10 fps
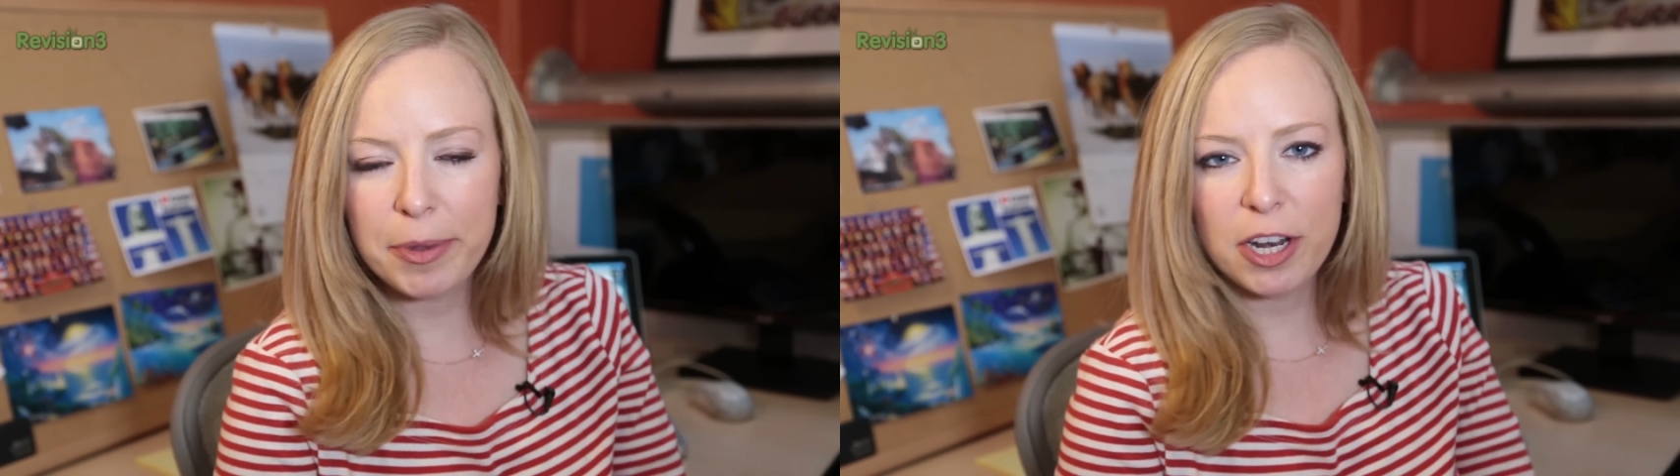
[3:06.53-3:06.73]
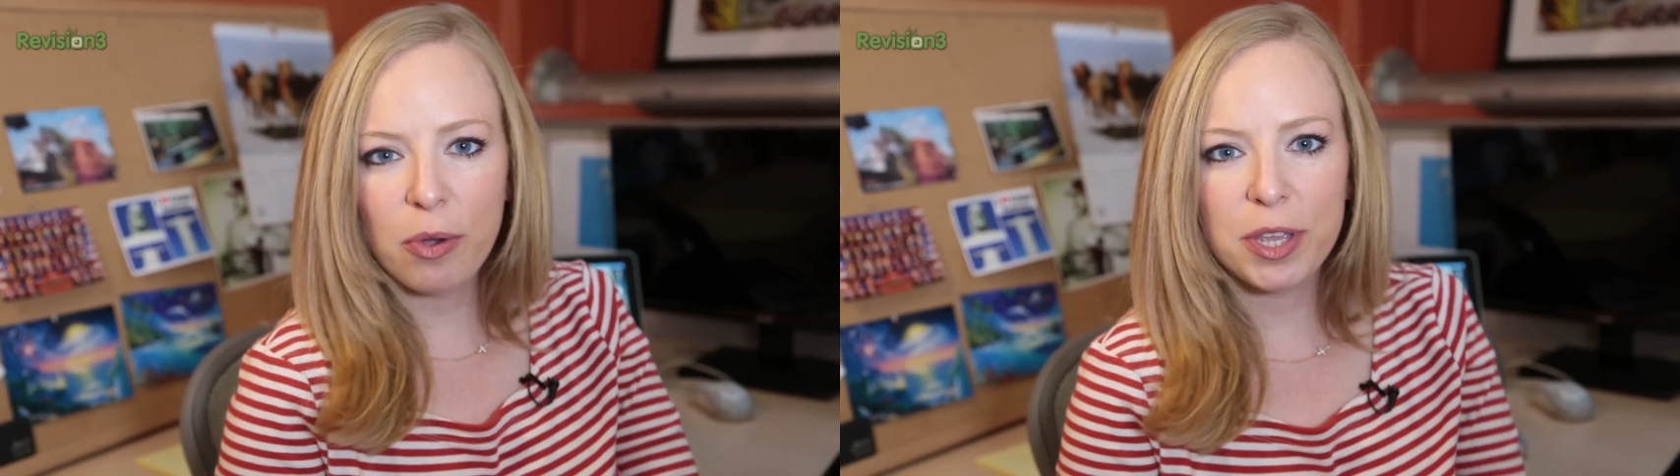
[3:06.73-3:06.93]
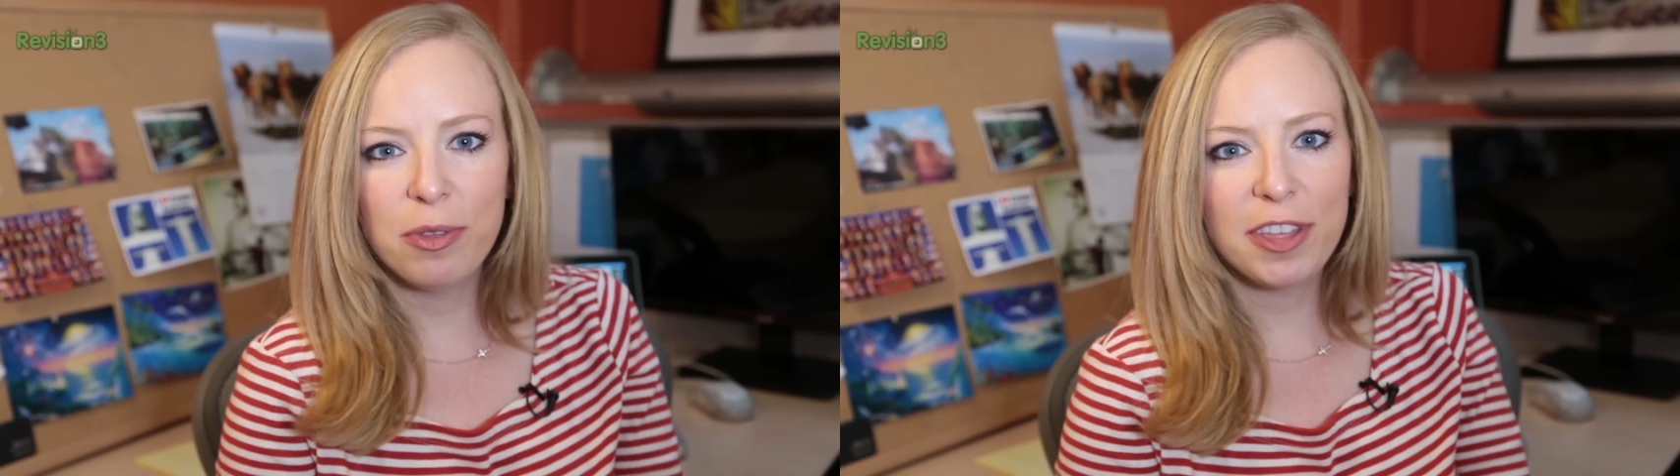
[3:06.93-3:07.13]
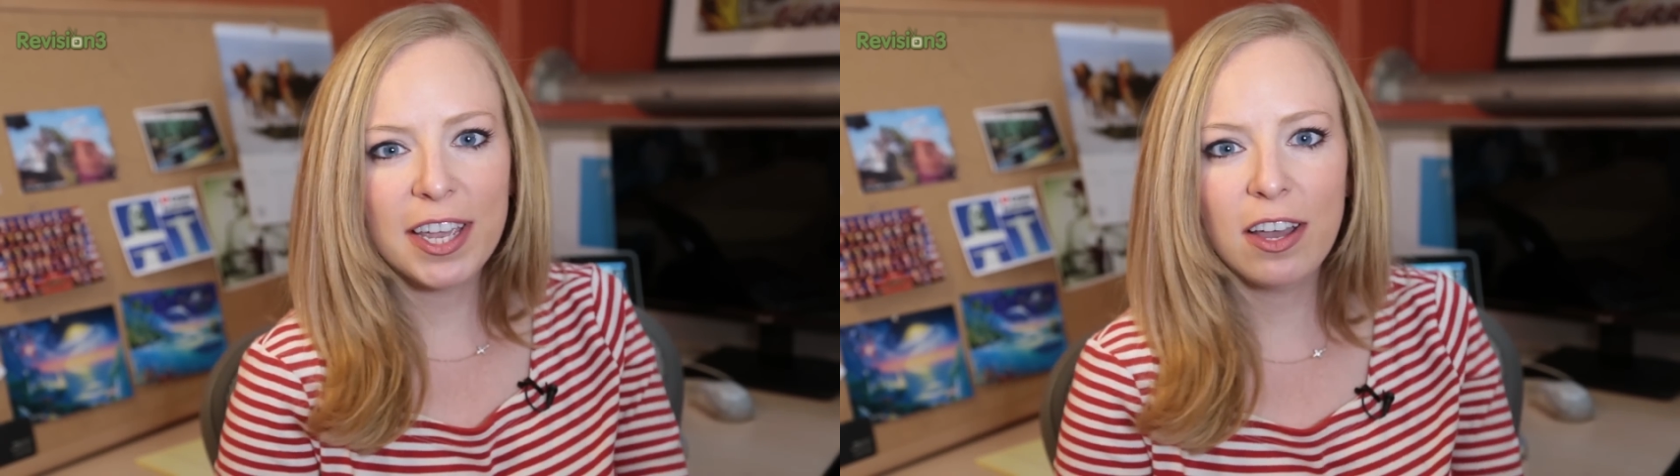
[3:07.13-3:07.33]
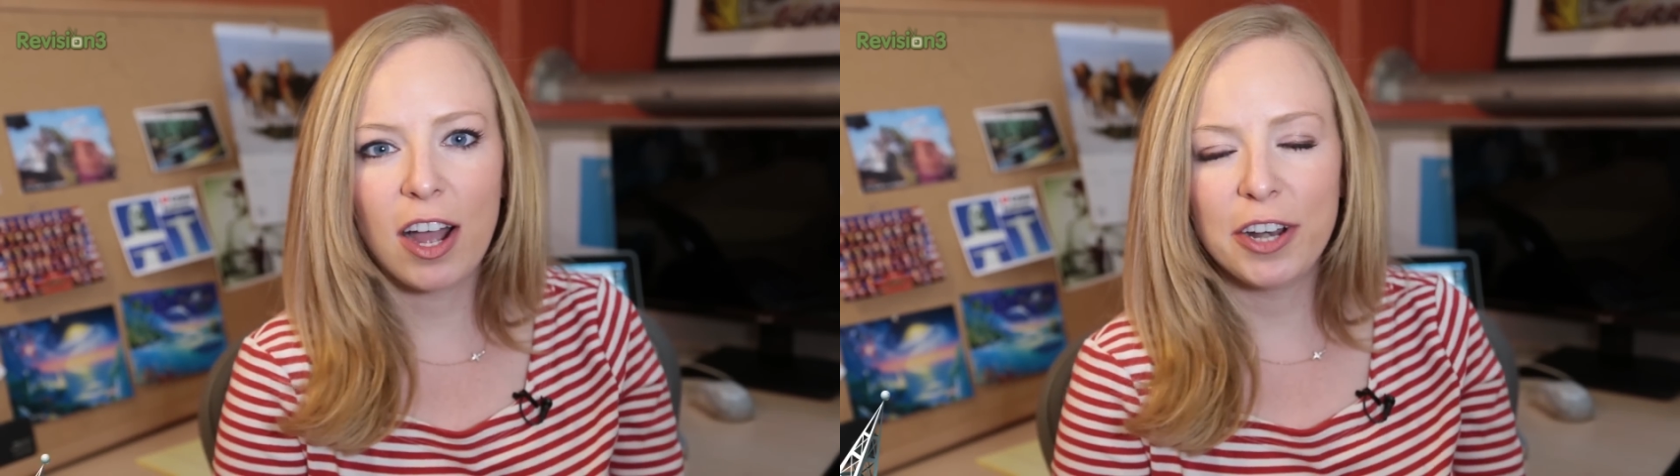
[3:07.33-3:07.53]
Let me know what you
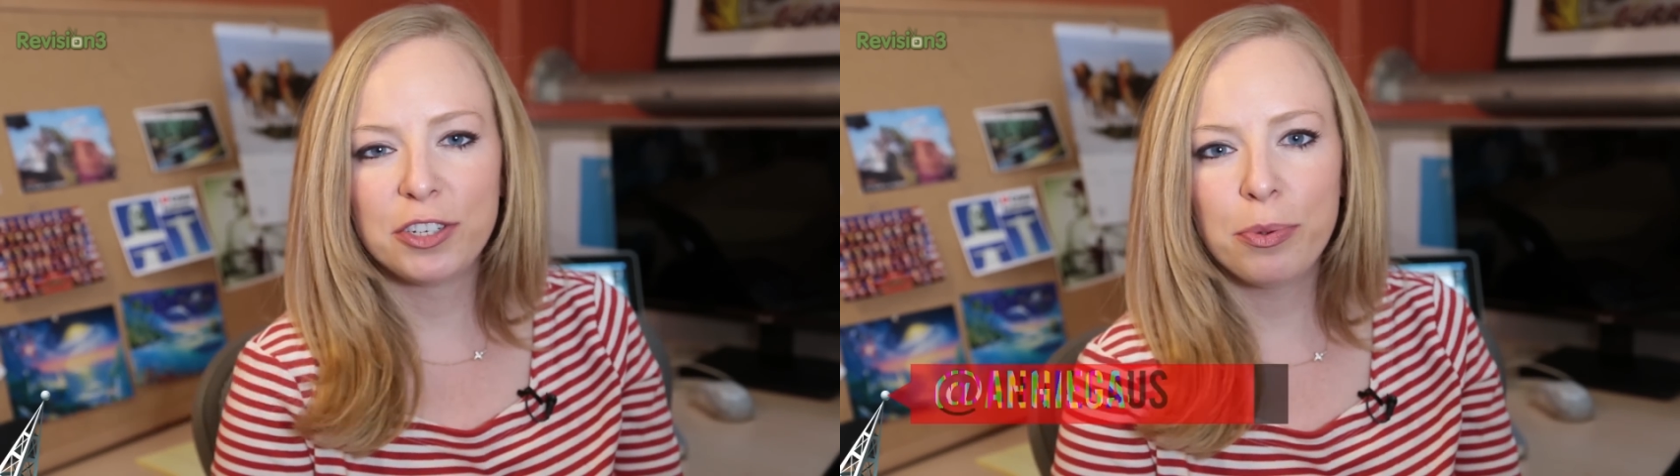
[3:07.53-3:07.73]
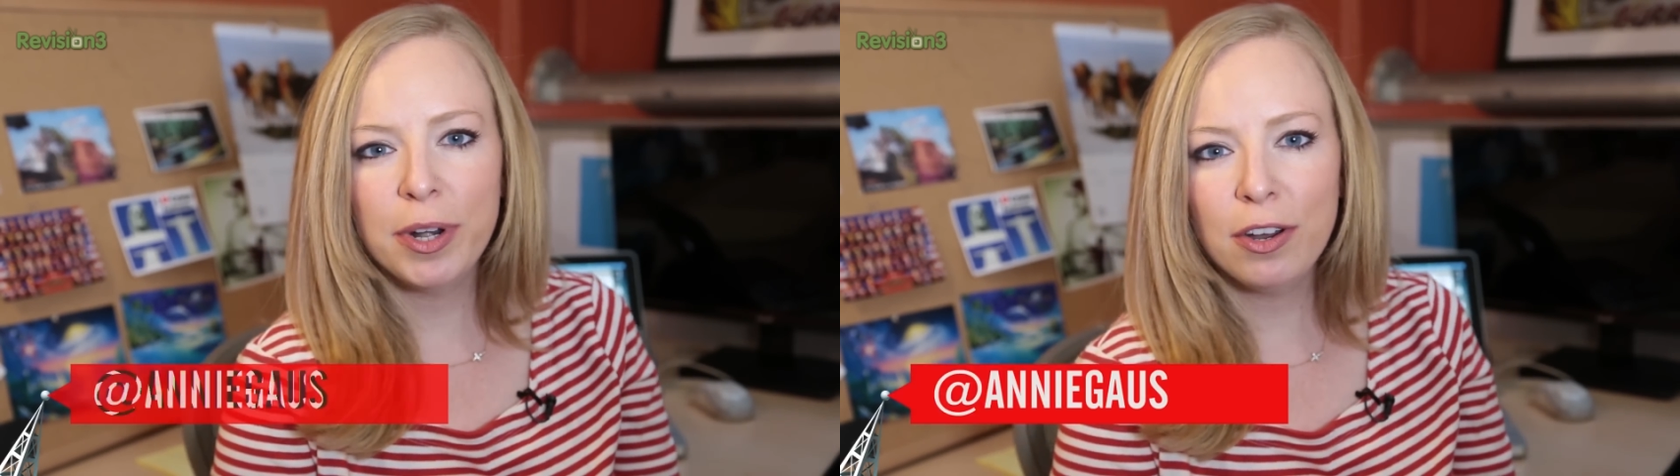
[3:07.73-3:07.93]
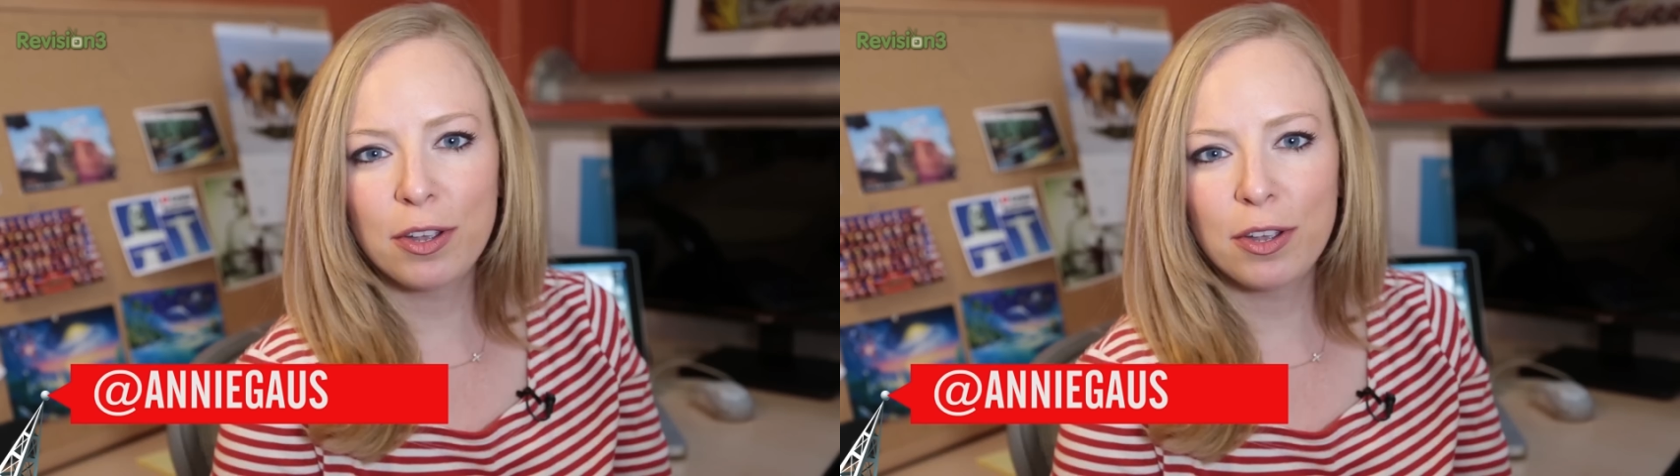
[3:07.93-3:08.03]
think on Twitter,